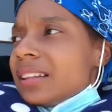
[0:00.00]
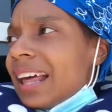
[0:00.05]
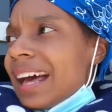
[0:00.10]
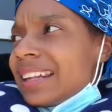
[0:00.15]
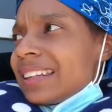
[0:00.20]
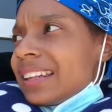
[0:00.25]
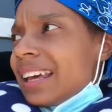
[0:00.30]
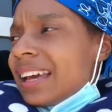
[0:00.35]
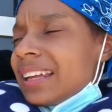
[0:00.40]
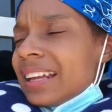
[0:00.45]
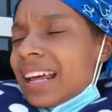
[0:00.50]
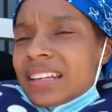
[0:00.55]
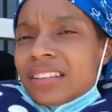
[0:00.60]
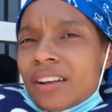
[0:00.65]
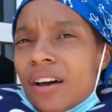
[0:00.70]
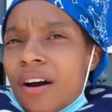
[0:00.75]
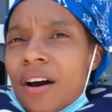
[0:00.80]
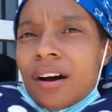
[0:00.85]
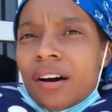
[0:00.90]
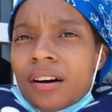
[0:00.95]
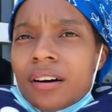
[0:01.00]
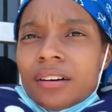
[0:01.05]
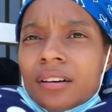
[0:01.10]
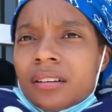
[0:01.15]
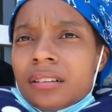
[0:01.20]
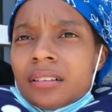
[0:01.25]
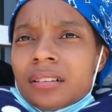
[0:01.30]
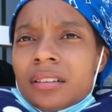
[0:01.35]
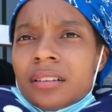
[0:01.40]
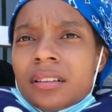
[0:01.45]
That's it and that's all.
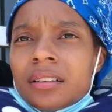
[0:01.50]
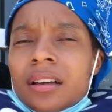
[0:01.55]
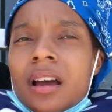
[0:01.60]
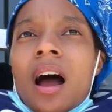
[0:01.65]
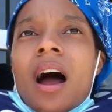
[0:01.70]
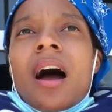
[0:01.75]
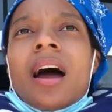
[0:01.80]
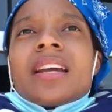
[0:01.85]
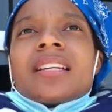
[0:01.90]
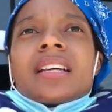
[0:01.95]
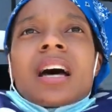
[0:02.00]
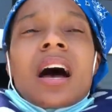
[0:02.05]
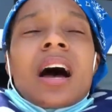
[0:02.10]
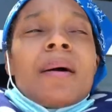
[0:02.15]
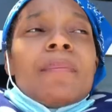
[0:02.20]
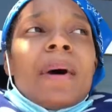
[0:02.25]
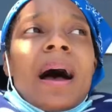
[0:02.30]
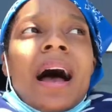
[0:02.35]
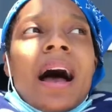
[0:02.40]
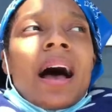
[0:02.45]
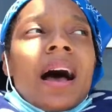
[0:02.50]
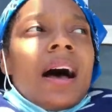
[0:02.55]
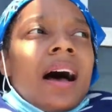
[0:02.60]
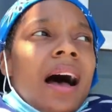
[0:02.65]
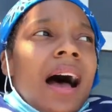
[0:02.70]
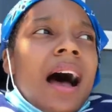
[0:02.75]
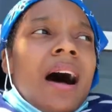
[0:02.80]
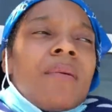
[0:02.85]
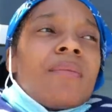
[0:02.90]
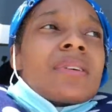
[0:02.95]
All right, y'all, bye.
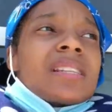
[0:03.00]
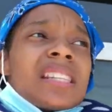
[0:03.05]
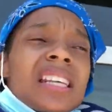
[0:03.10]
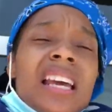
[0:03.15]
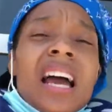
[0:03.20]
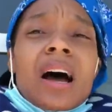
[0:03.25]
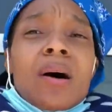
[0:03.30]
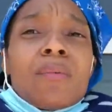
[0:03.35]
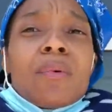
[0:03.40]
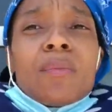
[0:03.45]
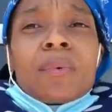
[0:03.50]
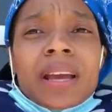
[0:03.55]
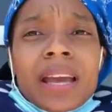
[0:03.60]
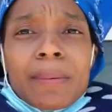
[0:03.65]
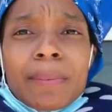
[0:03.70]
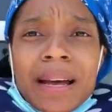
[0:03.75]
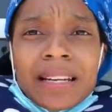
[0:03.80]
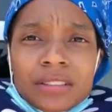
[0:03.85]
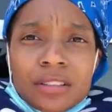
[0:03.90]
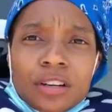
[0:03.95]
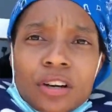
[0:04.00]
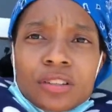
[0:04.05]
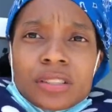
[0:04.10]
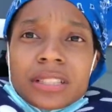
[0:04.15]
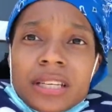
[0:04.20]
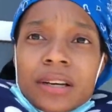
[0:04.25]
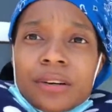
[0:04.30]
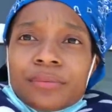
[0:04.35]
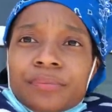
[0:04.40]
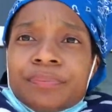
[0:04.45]
I will see y'all when we get back to the
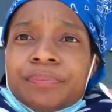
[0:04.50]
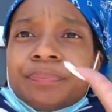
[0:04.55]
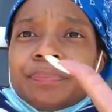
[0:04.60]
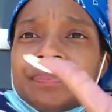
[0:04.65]
hotel.